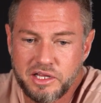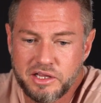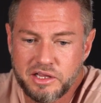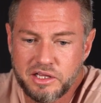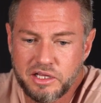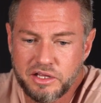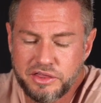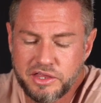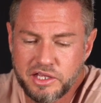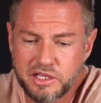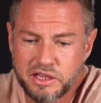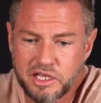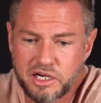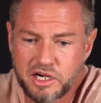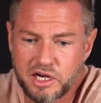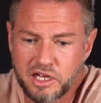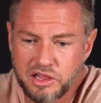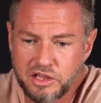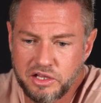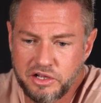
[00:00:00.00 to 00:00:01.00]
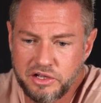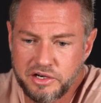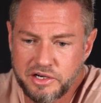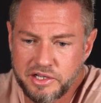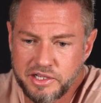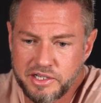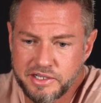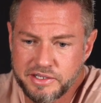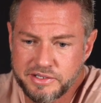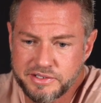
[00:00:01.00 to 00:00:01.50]
The thing that I learned
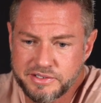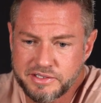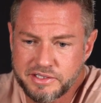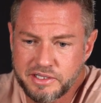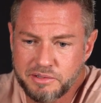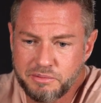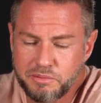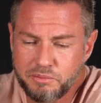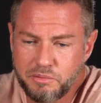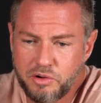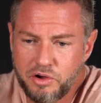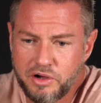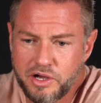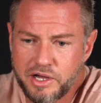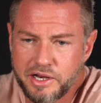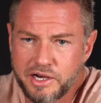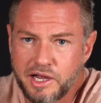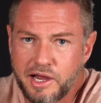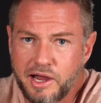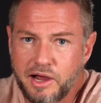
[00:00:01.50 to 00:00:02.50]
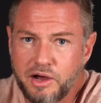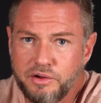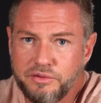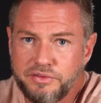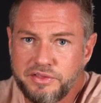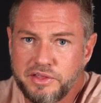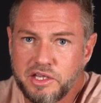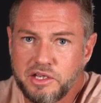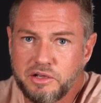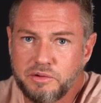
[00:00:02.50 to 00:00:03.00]
is the more
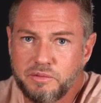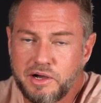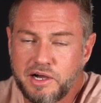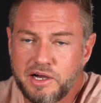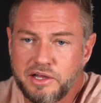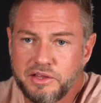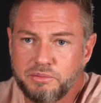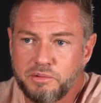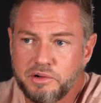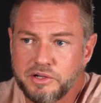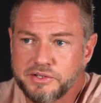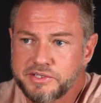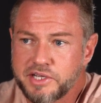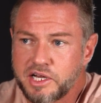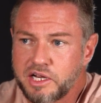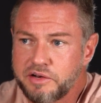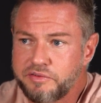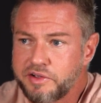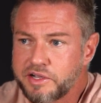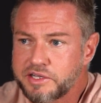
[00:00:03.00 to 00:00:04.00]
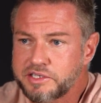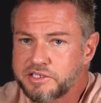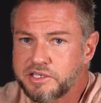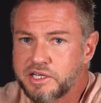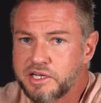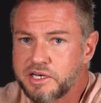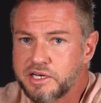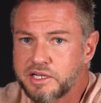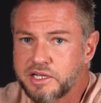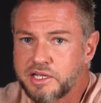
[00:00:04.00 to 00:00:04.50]
unhealthy you are, the more side effects you're
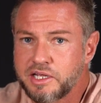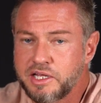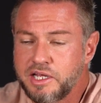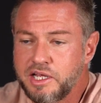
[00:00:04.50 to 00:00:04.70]
gonna